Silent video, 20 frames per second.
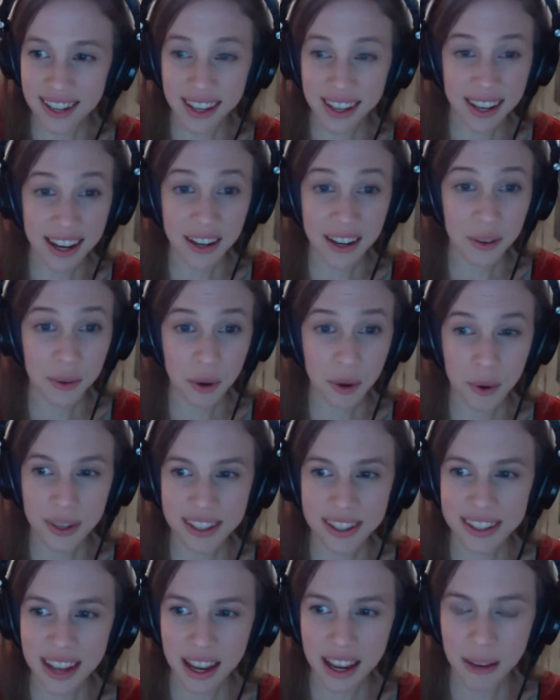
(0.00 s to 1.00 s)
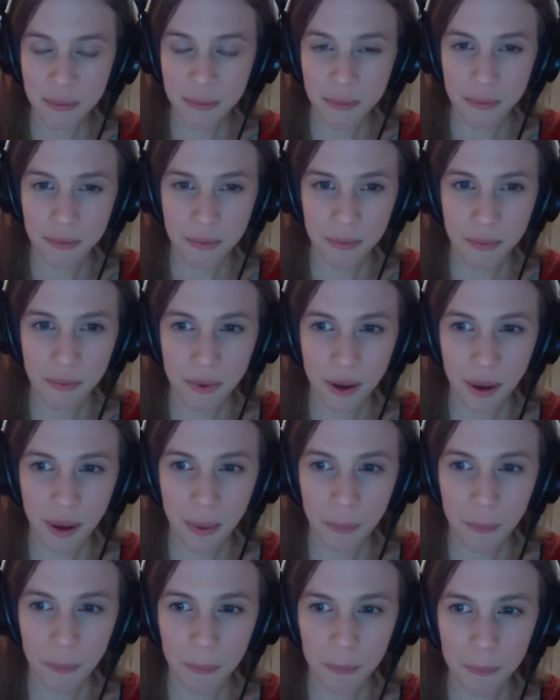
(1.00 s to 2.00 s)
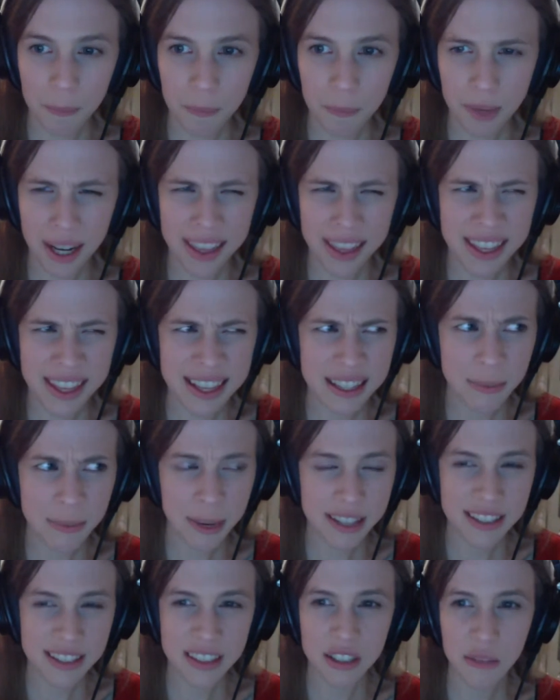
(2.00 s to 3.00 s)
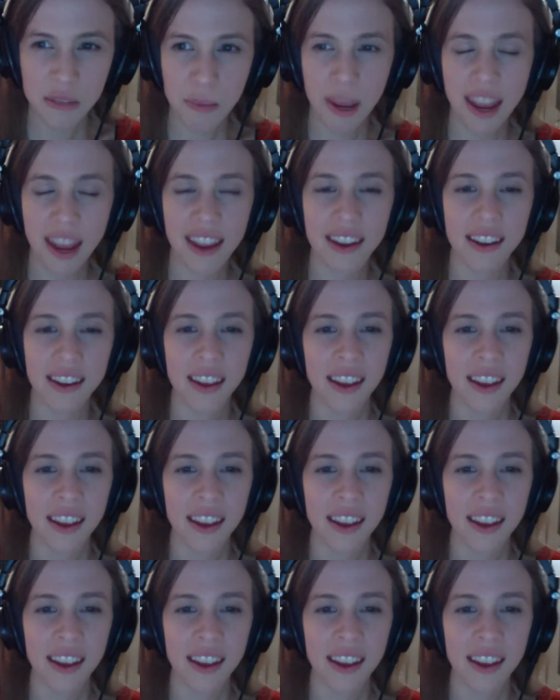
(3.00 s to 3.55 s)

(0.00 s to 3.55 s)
I, I, don't know his name, um, but I think he's based in Japan,